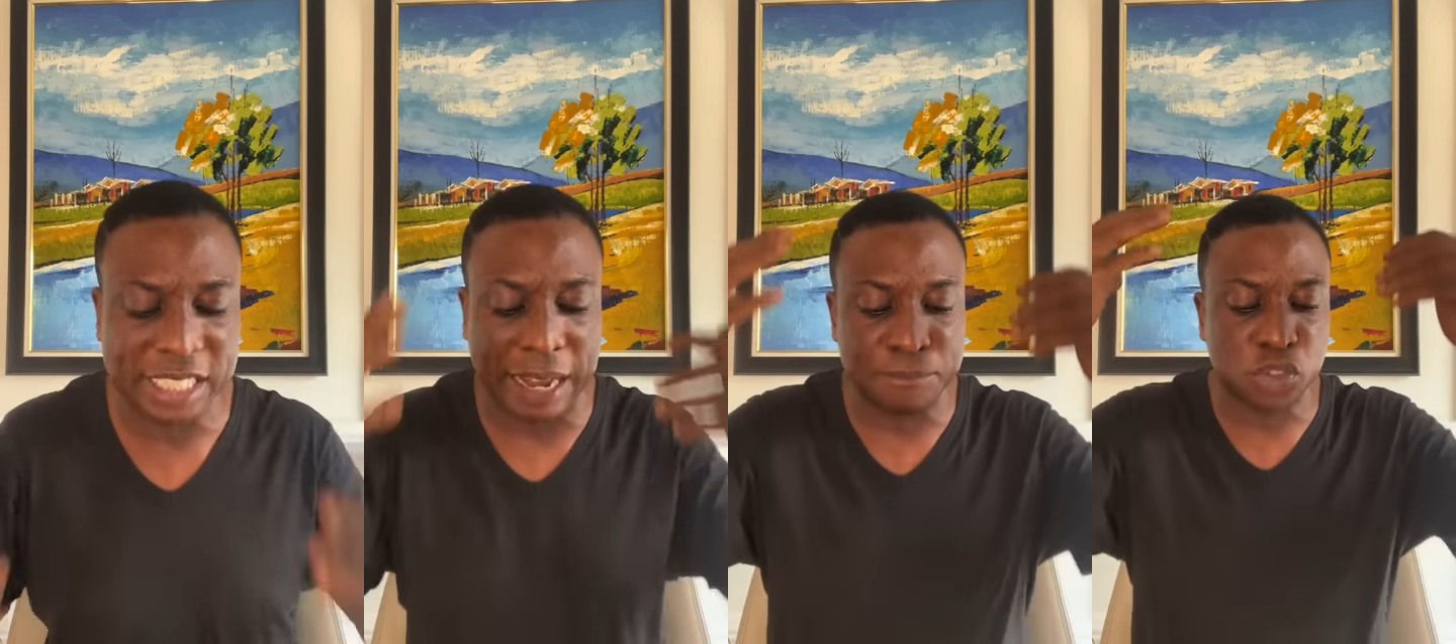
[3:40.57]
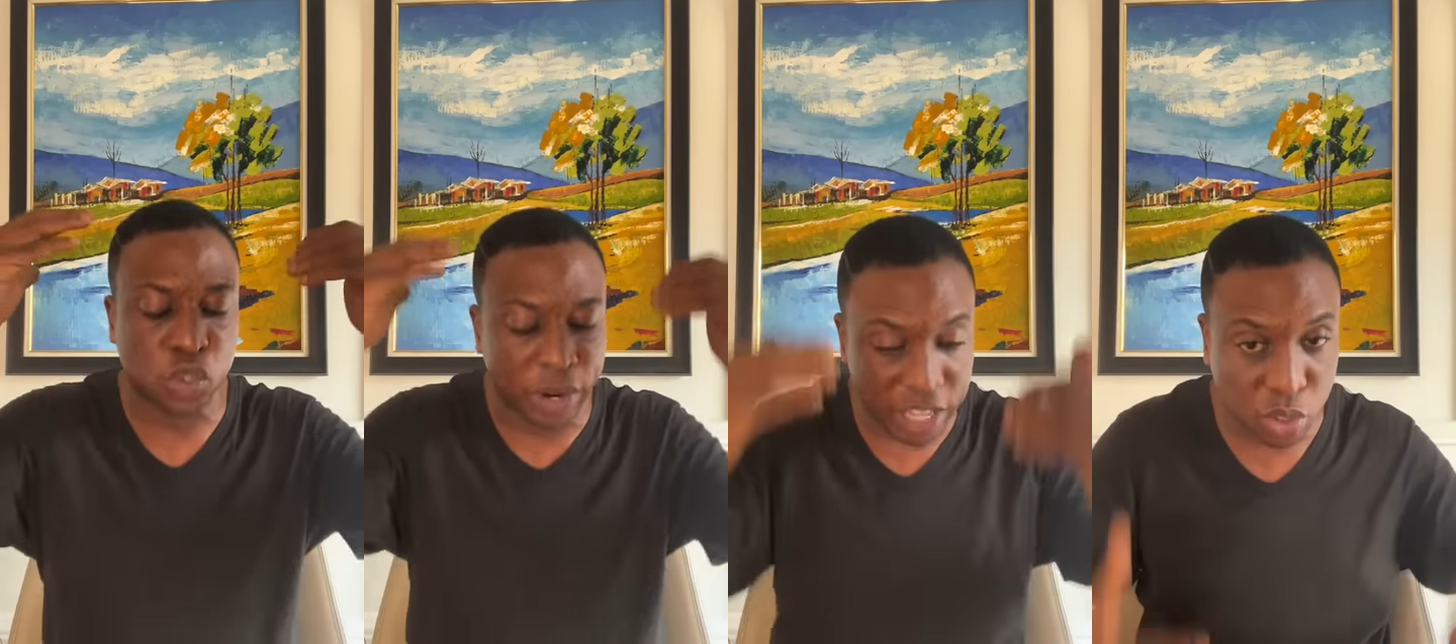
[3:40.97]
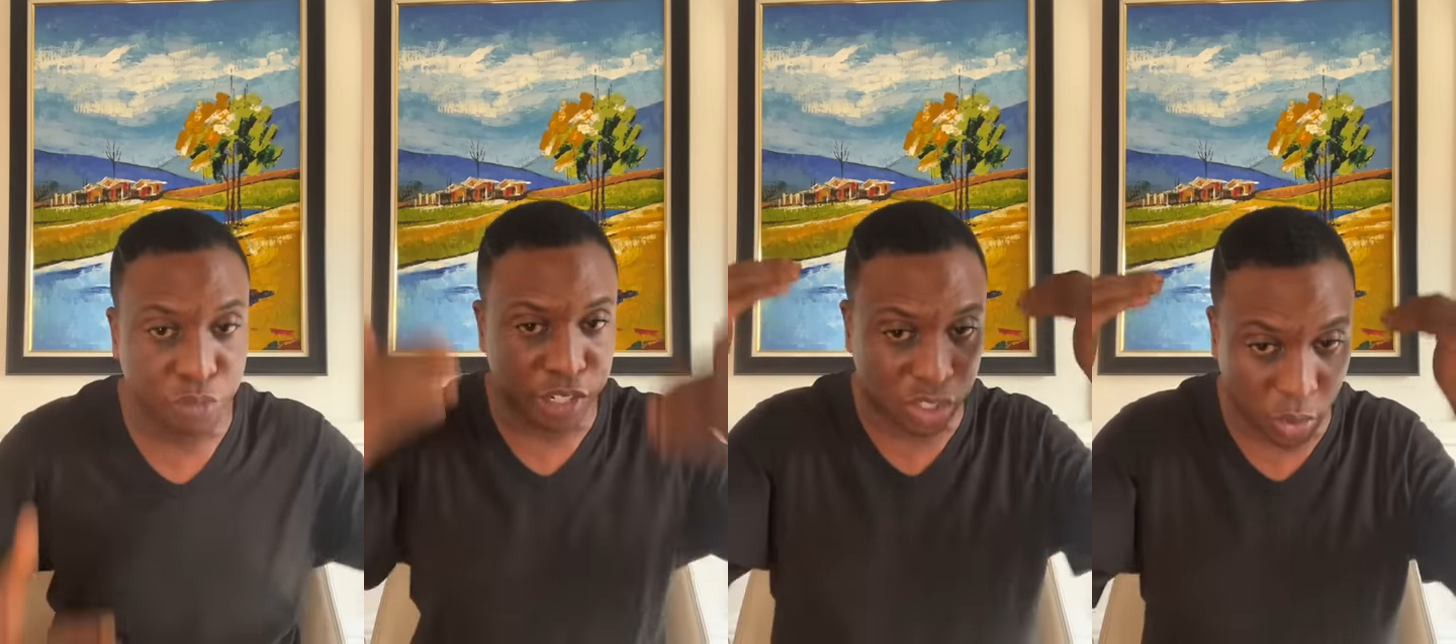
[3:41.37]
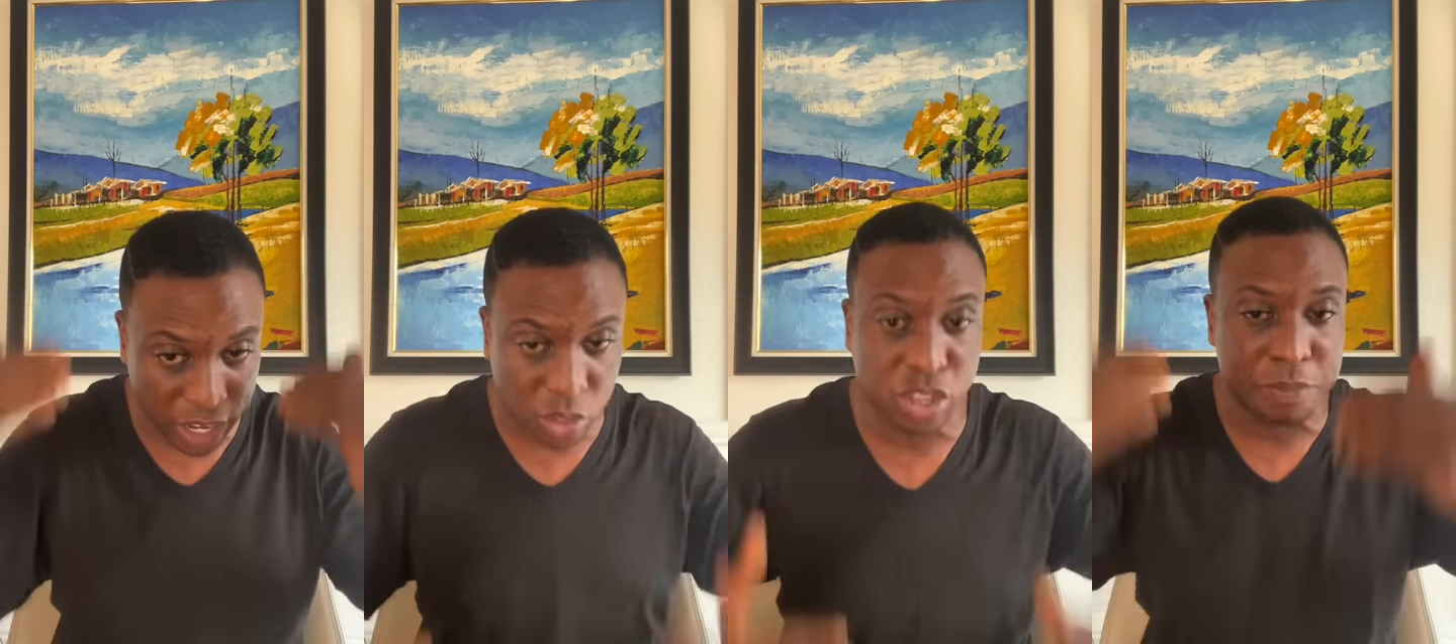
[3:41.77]
Psalm twenty-two, verse
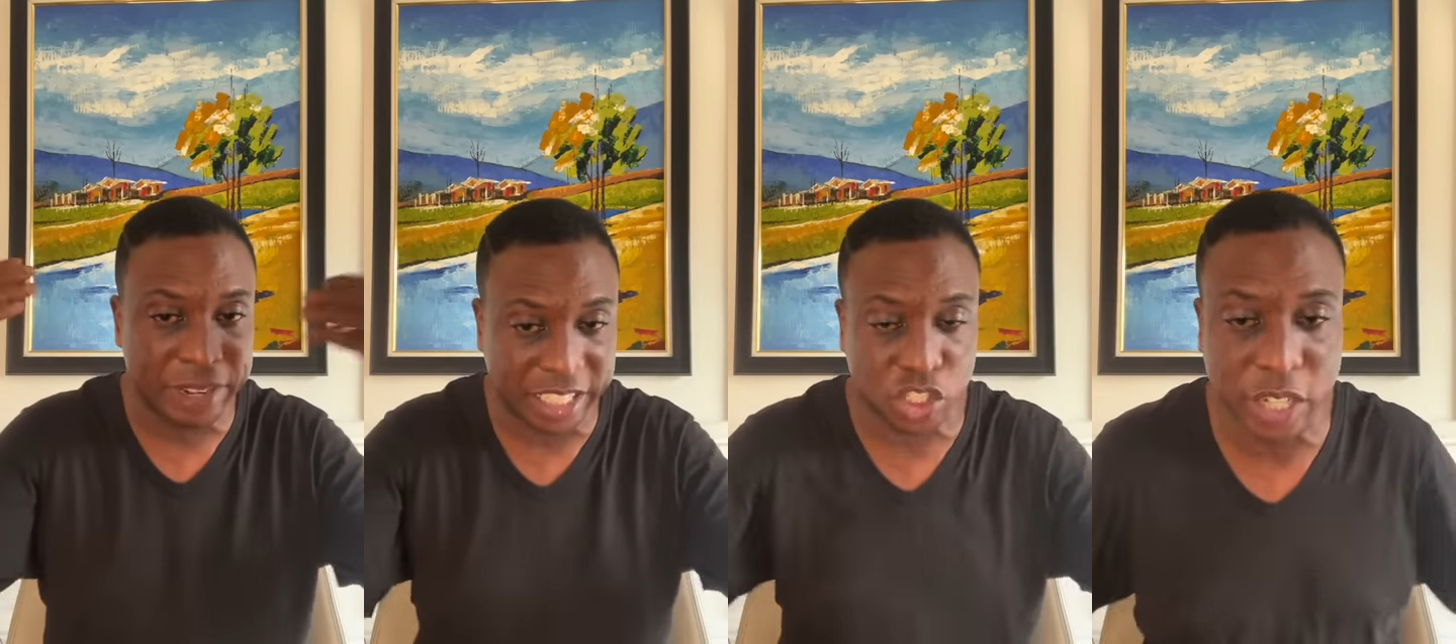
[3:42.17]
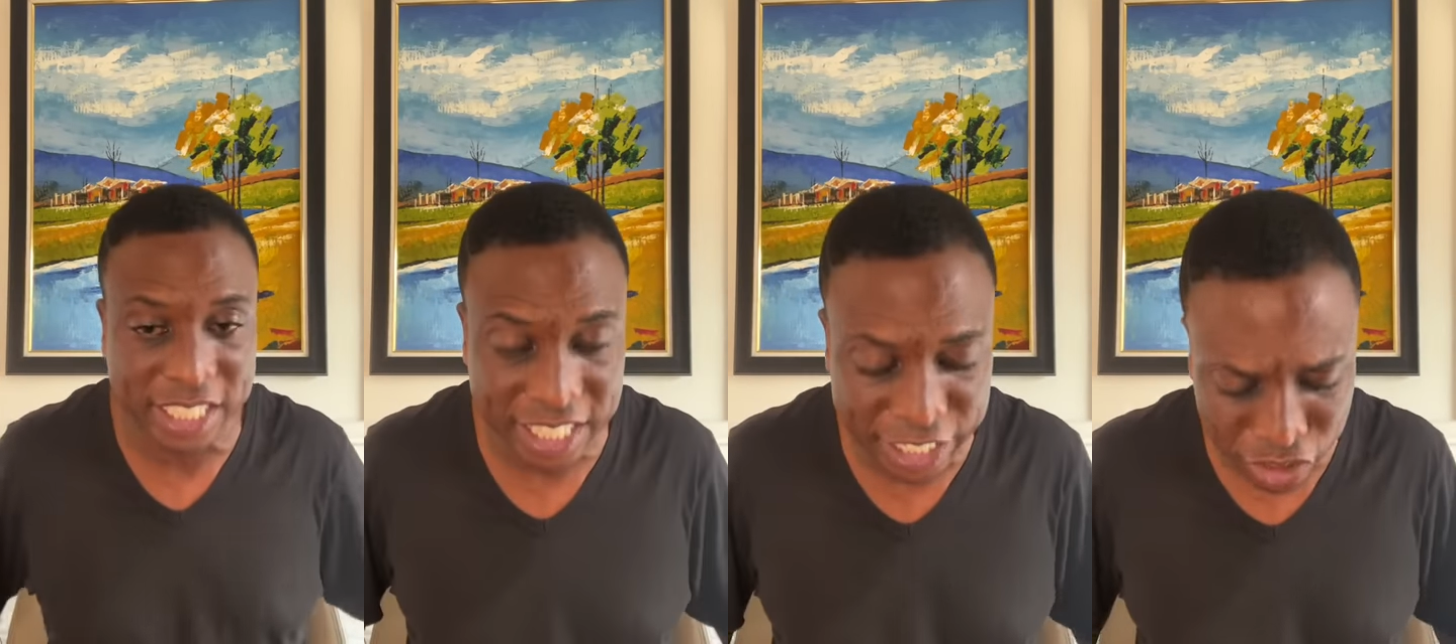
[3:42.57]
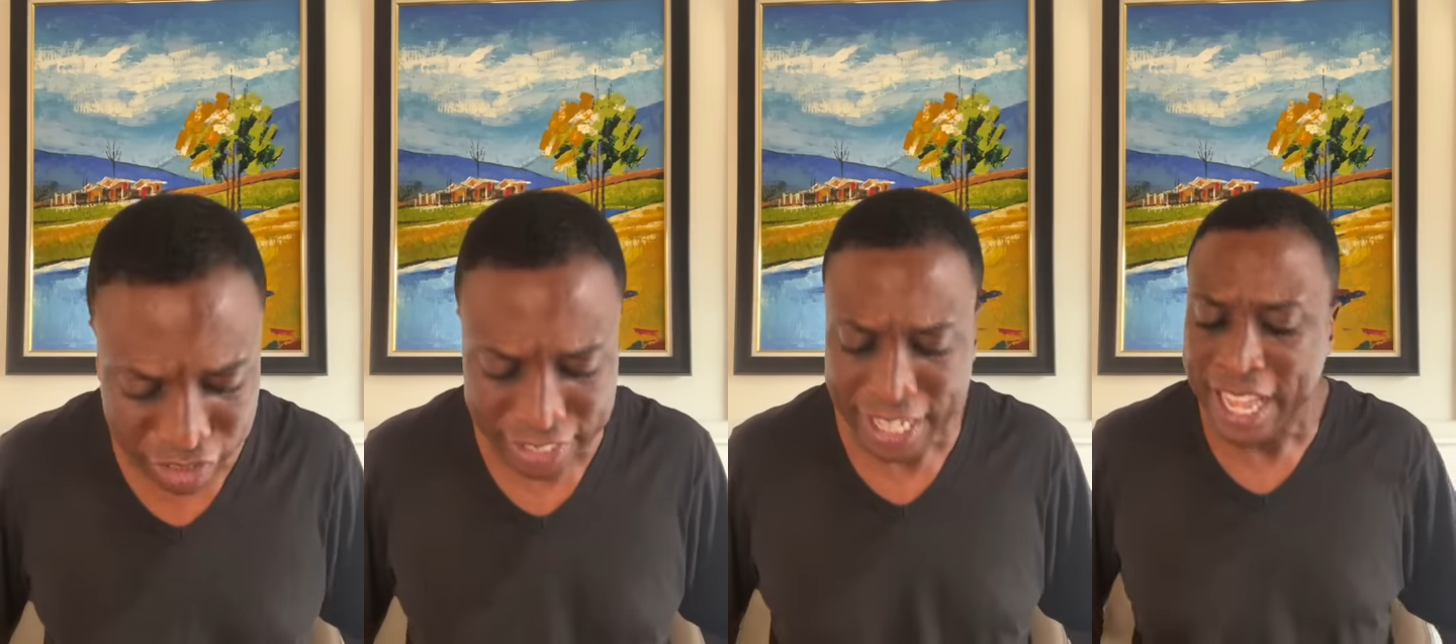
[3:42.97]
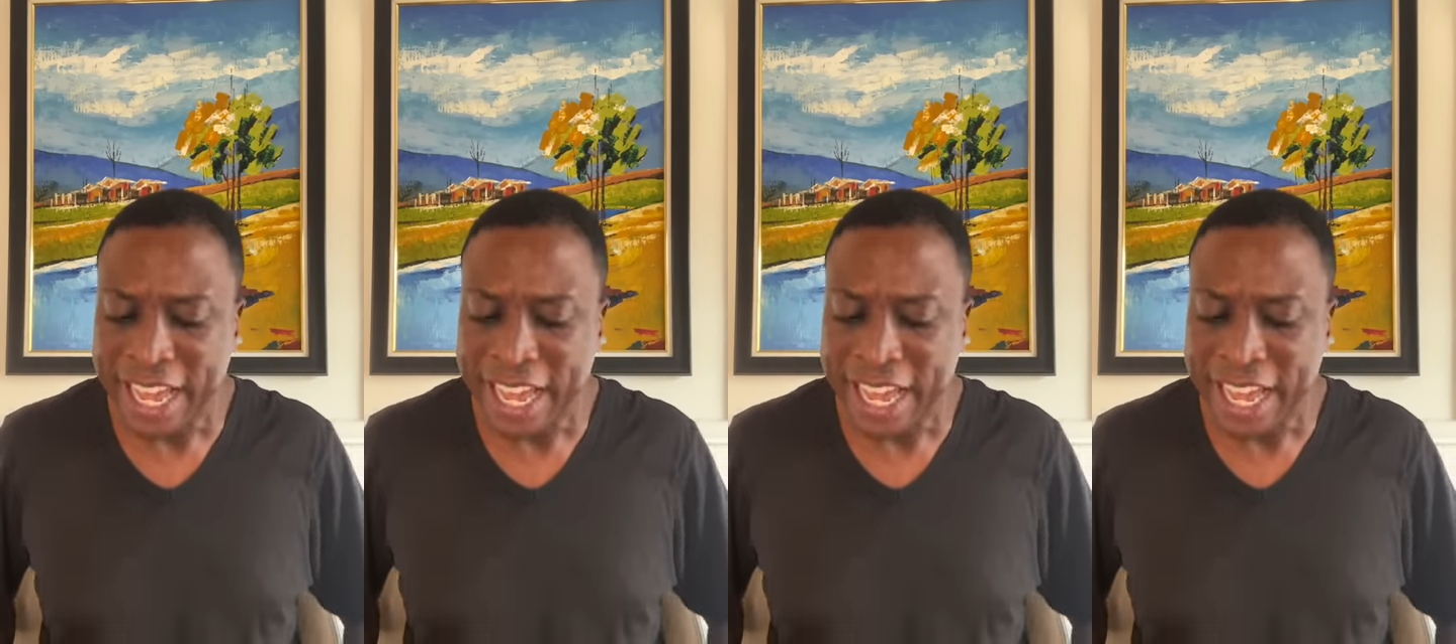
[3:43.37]
twenty-two, the Message translation.